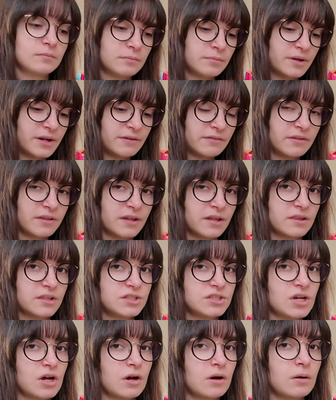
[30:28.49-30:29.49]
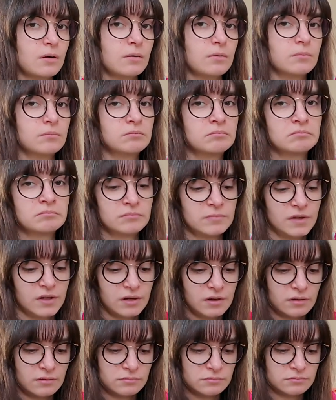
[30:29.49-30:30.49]
put everything in the tote, you
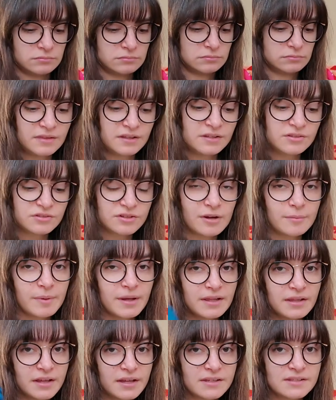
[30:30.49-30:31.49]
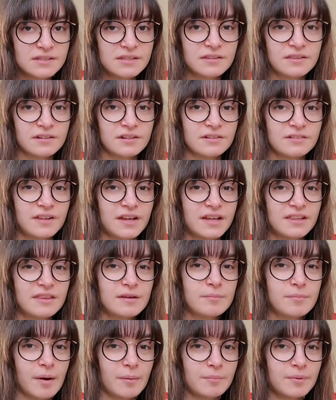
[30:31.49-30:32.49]
know. These are on my list. They're like the
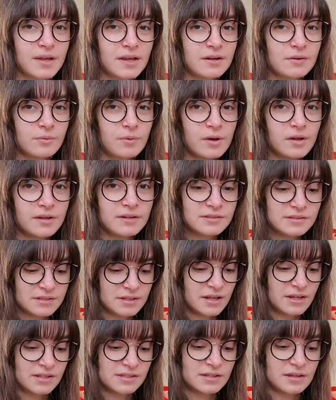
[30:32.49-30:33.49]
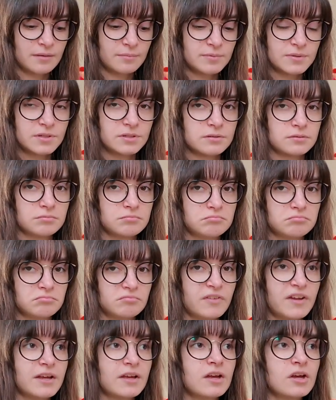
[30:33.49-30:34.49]
bumpkin ones, except
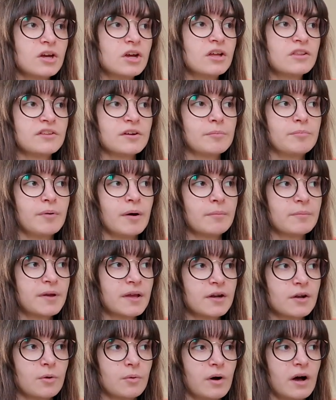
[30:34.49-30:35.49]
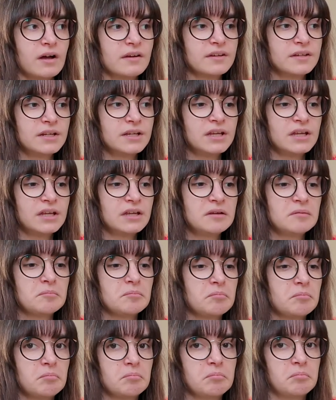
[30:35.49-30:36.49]
like they're bumpkin quality,
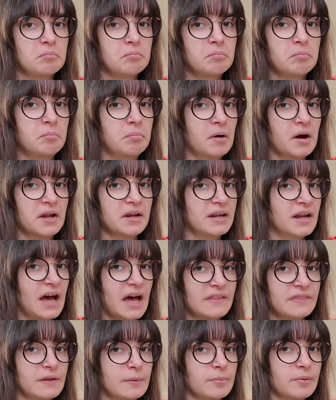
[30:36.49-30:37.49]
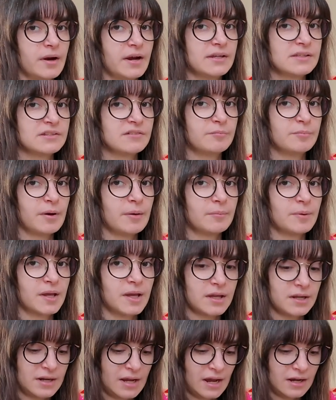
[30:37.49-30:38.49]
but not the price of
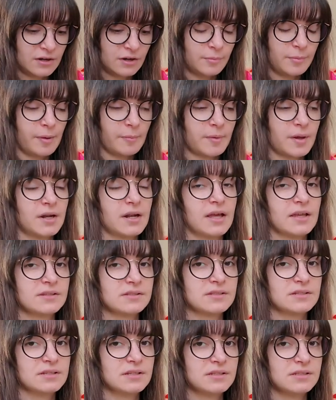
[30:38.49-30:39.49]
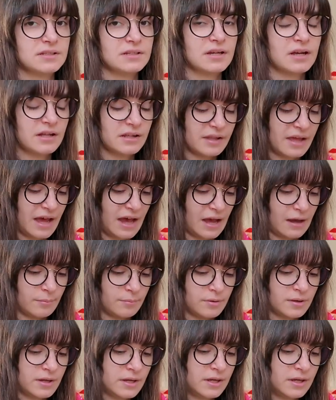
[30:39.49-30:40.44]
bumpkin. I know bumpkin has the Disney collab,